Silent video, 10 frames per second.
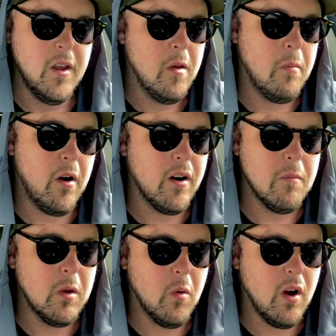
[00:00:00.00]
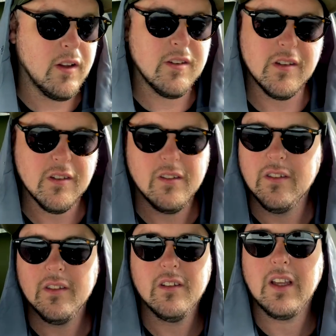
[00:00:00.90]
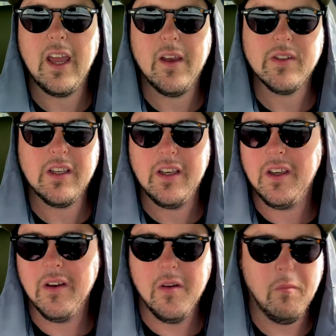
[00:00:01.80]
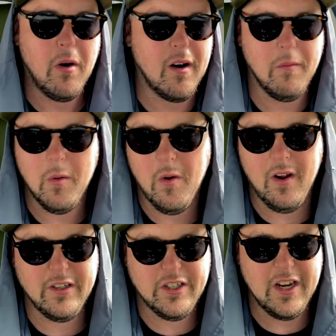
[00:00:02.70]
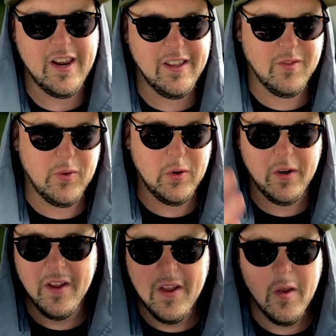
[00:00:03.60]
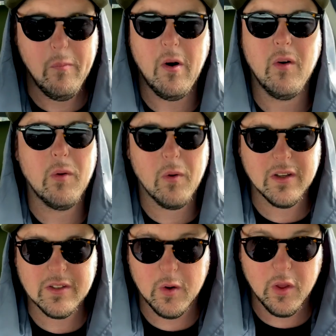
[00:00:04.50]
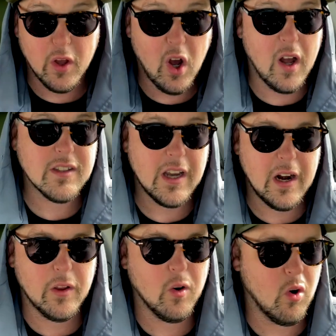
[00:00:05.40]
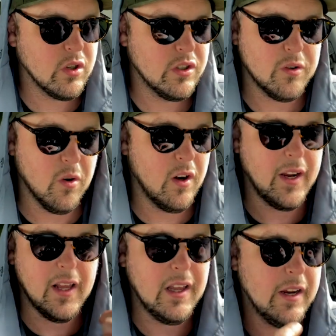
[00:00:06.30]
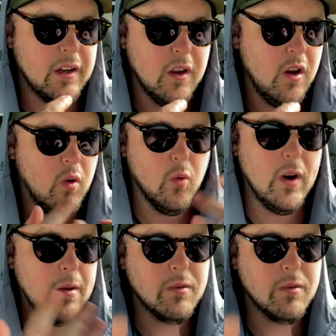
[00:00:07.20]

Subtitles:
part of me wants KFC, part of me wants Chinese food, part of me wants to go to the hot side of the grocery store and get like ribs